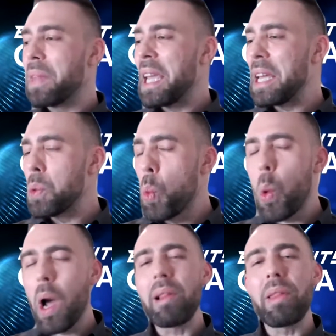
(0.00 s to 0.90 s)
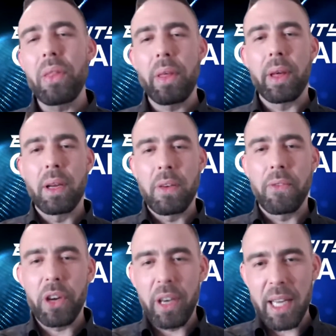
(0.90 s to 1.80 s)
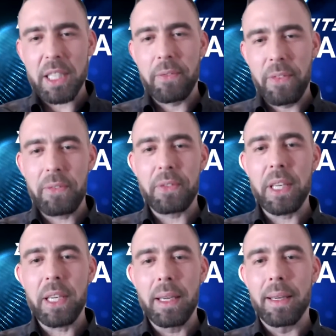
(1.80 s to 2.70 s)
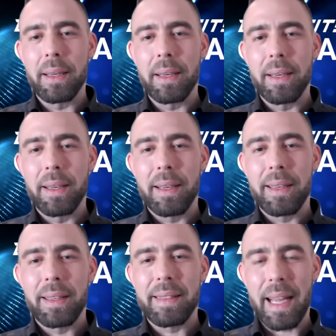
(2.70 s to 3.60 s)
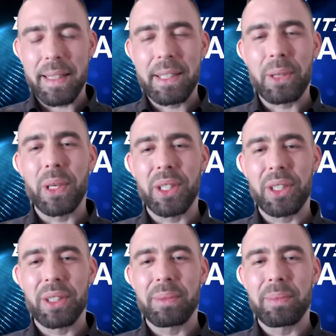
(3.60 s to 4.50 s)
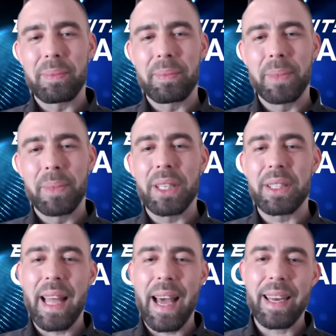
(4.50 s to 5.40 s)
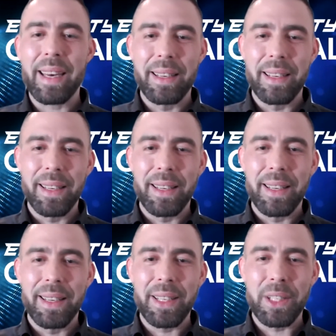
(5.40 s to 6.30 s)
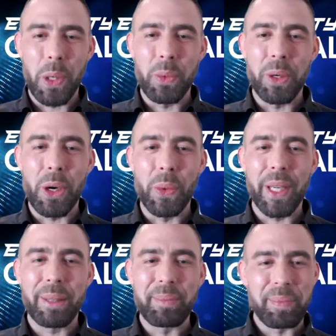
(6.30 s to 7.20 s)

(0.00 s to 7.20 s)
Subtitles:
in wealth for the next 50? That's the question, because that is where we're going.